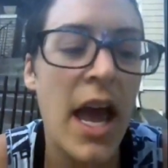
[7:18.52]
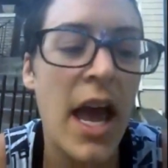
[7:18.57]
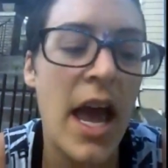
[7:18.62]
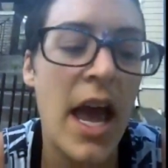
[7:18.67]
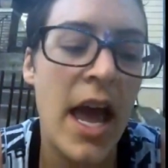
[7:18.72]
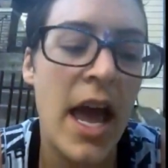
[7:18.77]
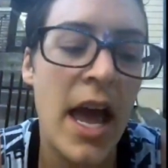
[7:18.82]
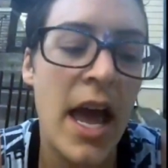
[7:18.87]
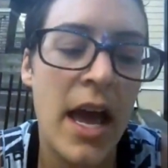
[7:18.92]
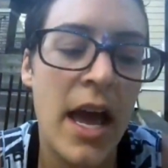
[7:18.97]

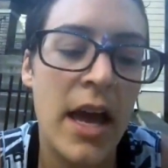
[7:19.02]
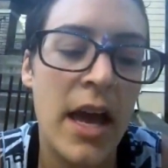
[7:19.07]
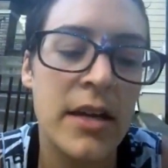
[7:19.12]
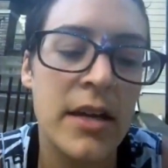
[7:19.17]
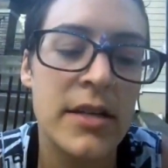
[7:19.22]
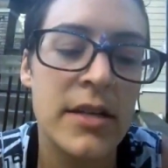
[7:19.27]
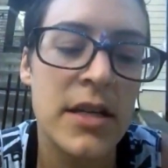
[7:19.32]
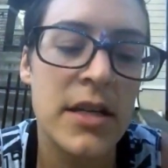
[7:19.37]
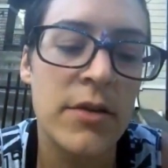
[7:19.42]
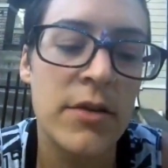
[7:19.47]

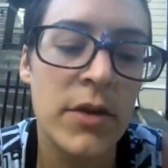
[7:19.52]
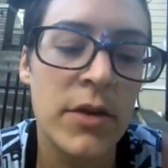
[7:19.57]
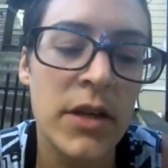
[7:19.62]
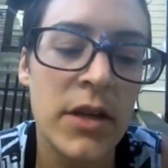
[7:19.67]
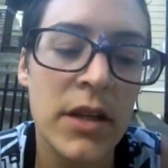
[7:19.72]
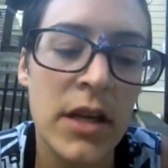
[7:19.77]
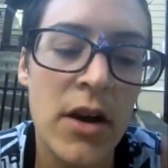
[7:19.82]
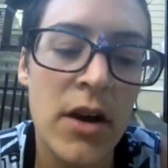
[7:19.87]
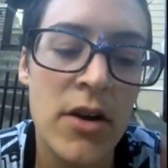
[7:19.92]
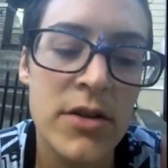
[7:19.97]
And it
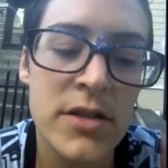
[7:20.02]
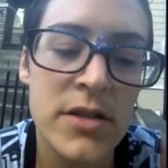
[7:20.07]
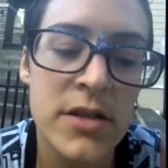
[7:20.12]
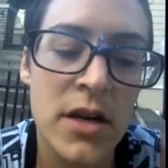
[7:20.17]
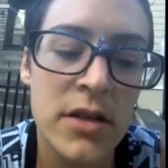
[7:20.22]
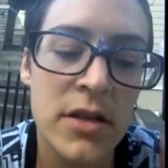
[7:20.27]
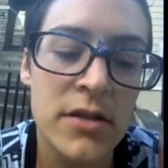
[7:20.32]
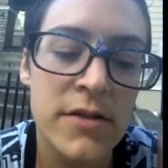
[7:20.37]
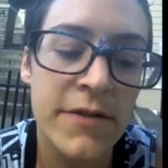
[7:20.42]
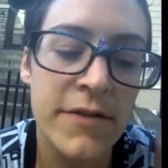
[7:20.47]
really all
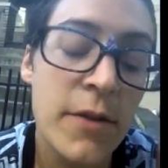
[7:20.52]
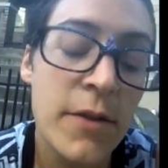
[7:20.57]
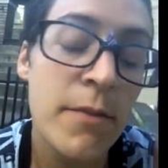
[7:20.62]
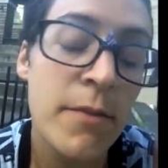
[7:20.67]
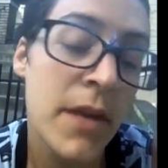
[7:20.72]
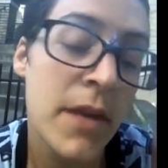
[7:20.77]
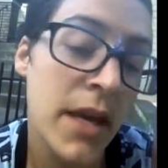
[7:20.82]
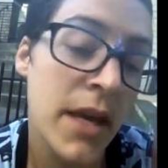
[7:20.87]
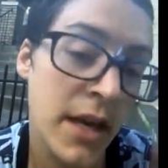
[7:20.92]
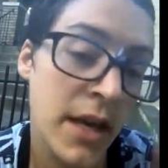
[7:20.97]
starts for
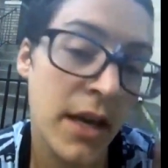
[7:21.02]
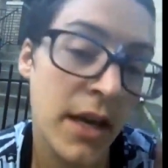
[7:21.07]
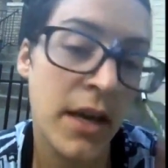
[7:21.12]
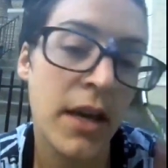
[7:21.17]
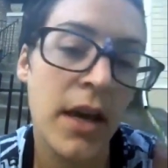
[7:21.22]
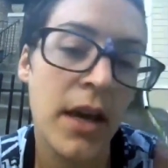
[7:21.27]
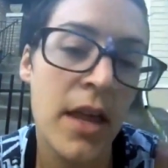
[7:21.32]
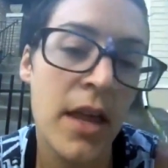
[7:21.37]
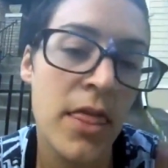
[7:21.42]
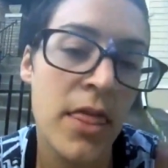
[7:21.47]
me
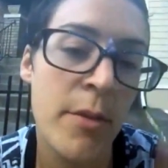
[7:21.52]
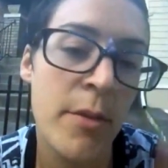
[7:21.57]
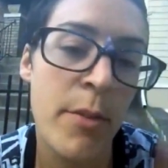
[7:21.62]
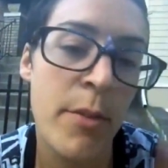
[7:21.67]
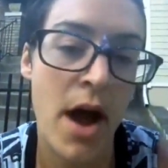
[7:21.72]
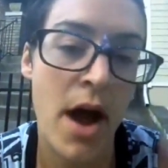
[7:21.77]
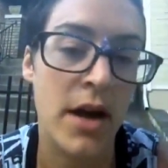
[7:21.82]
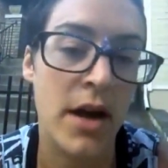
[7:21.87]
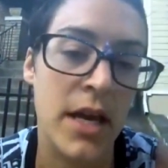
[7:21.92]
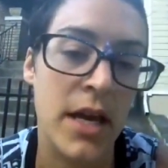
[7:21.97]
in the
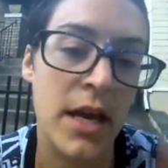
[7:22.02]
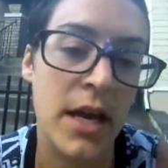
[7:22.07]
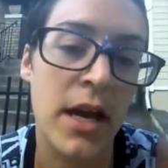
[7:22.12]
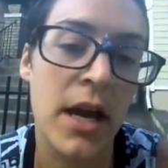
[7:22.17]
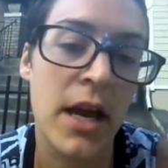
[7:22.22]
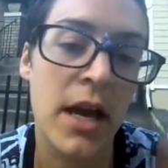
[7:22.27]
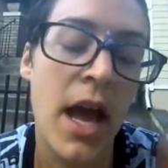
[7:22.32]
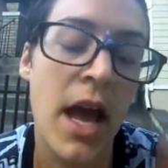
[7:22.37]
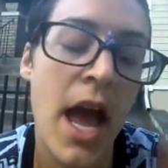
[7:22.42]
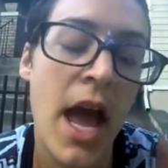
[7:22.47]
body.
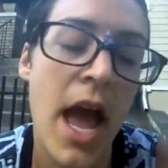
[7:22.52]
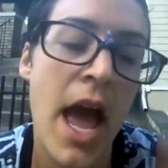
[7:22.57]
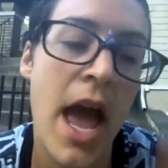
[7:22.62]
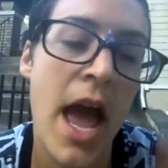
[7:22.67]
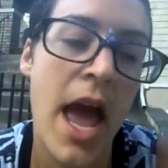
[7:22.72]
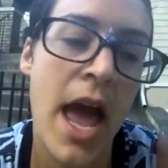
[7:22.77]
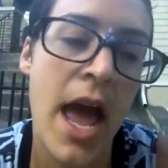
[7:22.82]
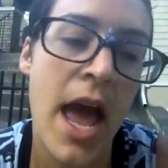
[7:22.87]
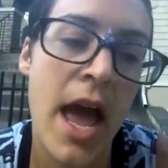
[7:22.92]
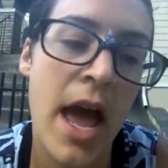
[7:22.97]

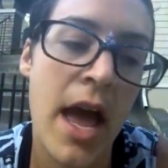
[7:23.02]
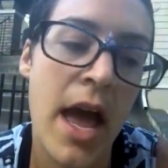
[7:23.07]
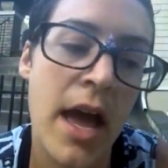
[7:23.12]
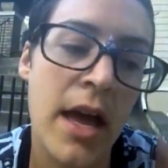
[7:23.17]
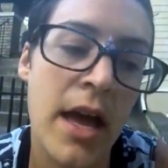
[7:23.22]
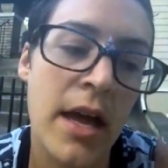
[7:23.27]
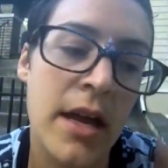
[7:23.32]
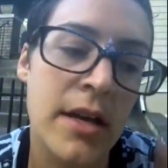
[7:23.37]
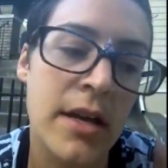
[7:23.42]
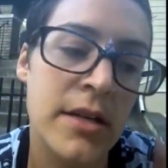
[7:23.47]

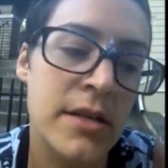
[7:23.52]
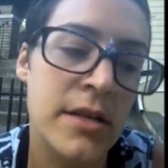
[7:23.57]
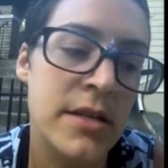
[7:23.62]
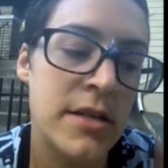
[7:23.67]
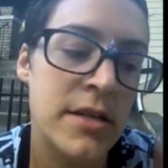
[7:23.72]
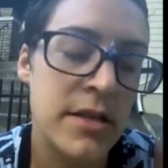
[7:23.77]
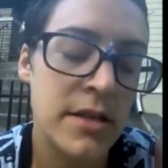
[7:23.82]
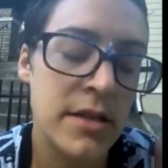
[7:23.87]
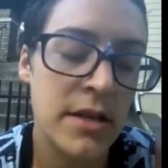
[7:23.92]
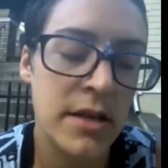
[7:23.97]
And
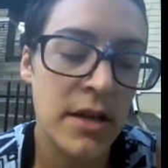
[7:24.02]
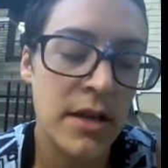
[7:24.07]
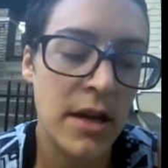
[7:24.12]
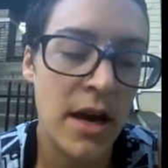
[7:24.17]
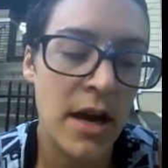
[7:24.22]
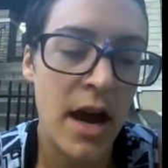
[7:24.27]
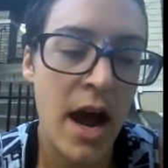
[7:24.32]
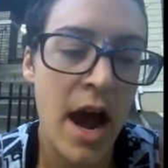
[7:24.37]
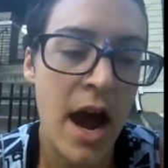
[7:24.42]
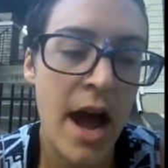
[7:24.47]

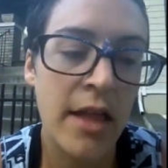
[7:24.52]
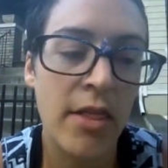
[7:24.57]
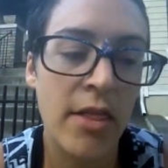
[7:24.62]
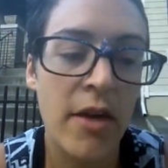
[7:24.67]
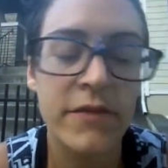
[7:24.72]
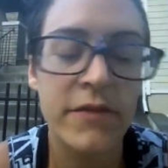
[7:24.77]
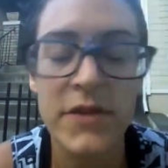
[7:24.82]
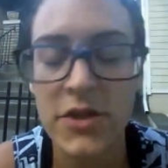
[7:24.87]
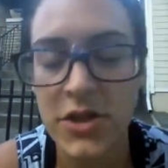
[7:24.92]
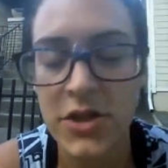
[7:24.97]
I
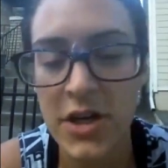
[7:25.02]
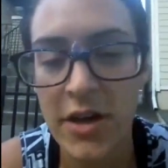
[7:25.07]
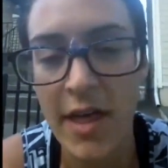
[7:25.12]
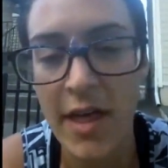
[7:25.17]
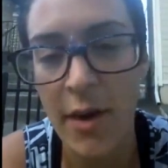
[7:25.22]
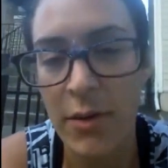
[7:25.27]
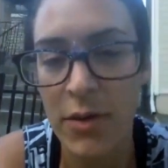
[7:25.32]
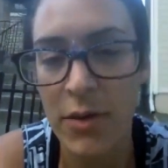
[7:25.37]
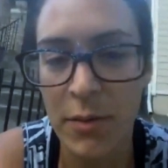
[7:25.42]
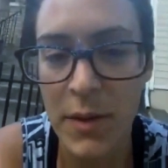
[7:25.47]
love to share
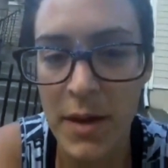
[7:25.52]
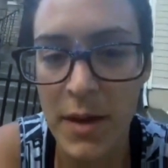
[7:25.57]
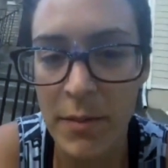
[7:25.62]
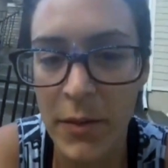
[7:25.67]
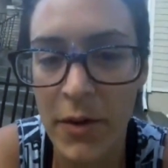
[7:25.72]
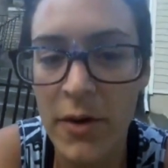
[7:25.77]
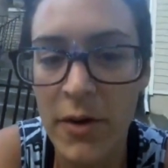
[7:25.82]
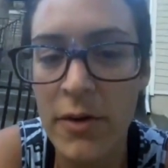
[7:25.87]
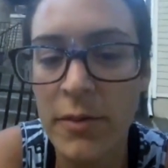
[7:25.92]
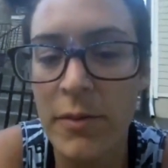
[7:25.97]
that with
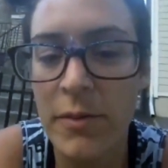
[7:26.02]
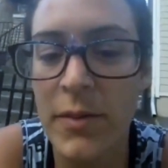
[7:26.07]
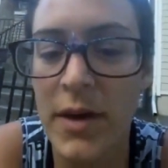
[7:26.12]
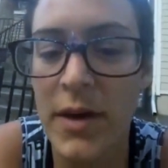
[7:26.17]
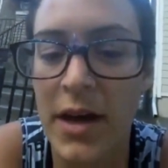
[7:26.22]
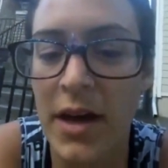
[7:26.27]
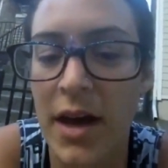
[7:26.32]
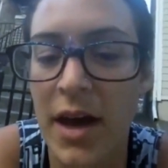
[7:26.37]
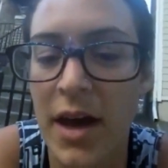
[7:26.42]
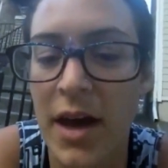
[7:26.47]
people
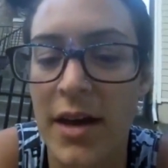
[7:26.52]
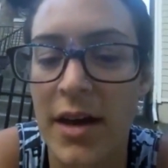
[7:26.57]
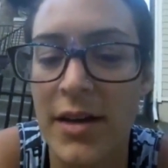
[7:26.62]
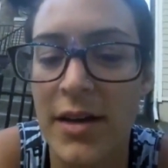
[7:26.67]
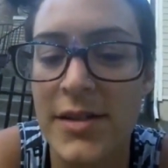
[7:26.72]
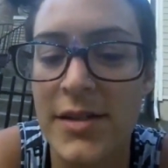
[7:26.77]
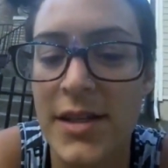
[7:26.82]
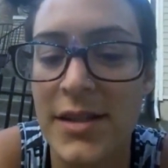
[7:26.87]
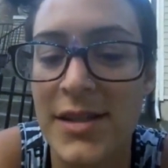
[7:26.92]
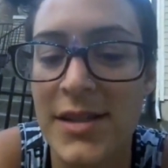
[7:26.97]

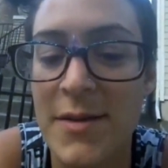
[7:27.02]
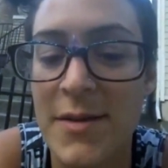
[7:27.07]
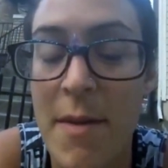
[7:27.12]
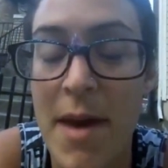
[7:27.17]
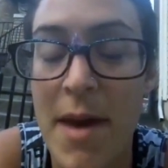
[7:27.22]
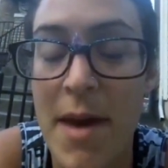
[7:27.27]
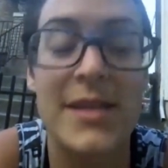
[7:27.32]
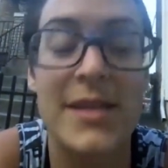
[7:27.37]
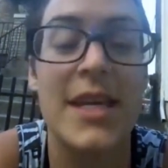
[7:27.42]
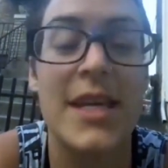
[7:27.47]
because it's
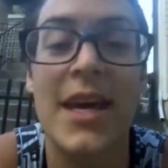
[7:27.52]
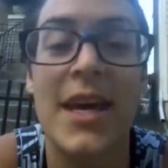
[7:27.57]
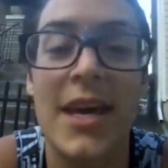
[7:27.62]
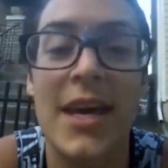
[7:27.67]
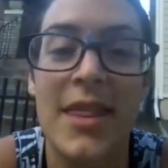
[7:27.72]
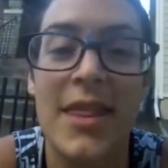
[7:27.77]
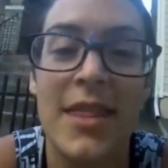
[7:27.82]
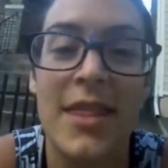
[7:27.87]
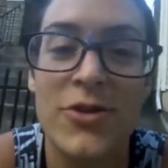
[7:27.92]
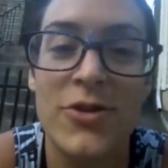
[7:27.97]

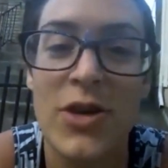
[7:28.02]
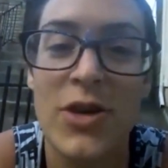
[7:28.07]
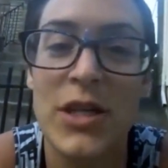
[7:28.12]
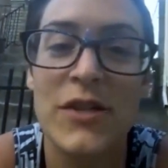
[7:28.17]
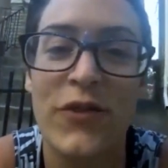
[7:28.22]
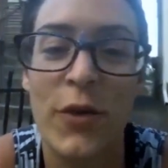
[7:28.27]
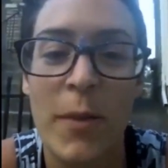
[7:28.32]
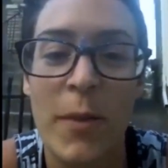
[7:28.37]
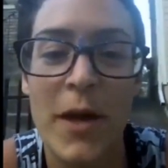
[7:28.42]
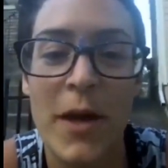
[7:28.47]
amazing the
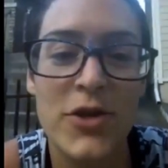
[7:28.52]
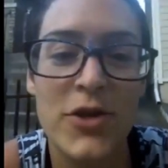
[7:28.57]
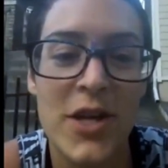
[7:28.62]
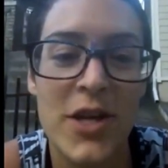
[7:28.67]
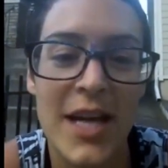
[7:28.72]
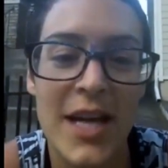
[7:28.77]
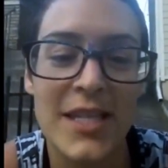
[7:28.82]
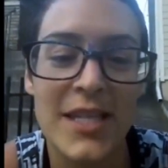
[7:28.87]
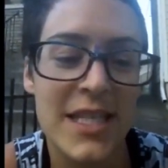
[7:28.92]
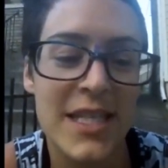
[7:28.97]
transformation I
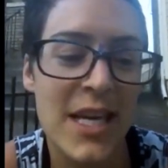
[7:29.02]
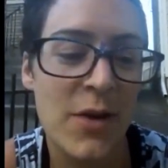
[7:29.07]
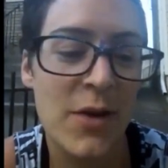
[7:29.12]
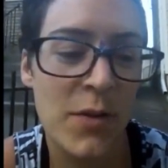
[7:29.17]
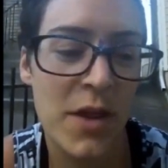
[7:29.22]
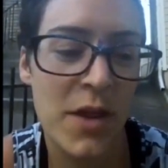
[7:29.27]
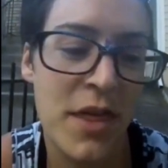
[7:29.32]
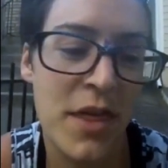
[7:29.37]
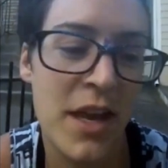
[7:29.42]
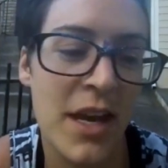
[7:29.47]
see
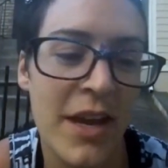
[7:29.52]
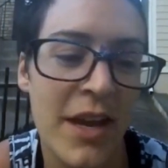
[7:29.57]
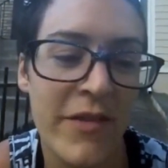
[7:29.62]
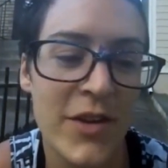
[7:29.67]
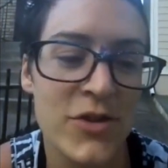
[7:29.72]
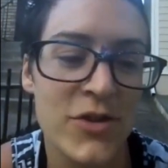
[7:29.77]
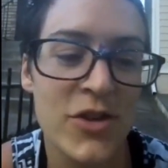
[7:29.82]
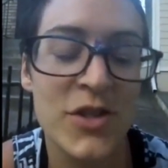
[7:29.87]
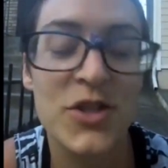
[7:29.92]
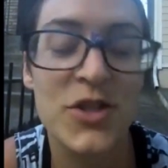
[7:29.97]
within even
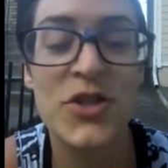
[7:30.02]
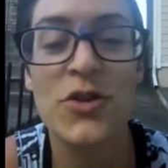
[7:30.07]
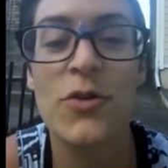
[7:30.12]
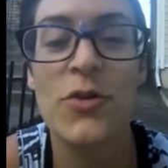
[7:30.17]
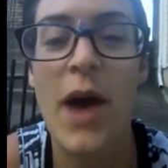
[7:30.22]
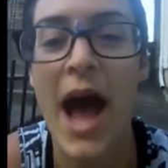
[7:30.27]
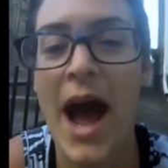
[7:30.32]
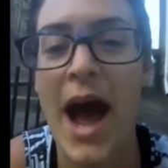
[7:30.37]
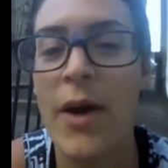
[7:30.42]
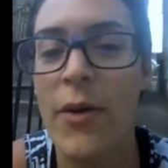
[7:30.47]
just 2
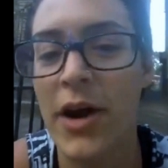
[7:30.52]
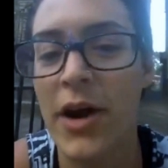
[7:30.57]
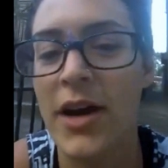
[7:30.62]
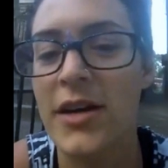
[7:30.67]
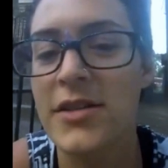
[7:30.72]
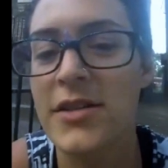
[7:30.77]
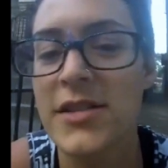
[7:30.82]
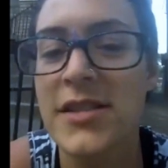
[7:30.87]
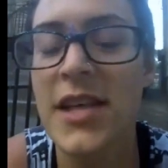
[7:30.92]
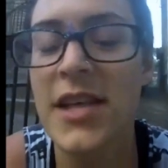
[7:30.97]

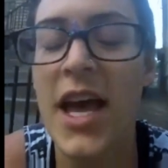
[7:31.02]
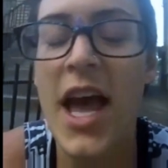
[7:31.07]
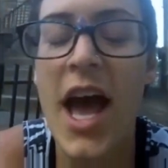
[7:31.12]
hours.